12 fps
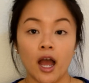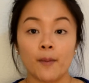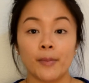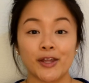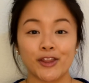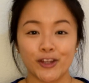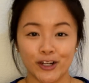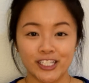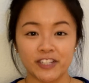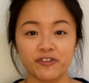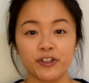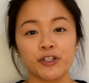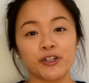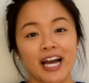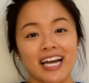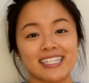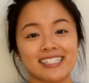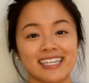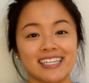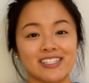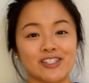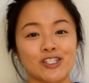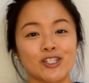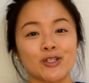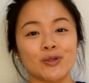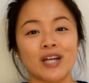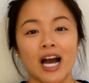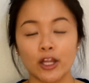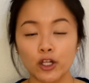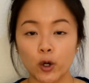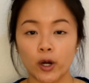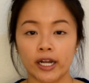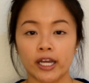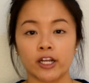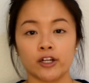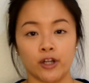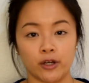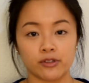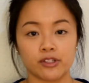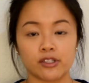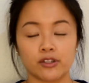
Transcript: My third tip for you guys is to color coordinate your notes.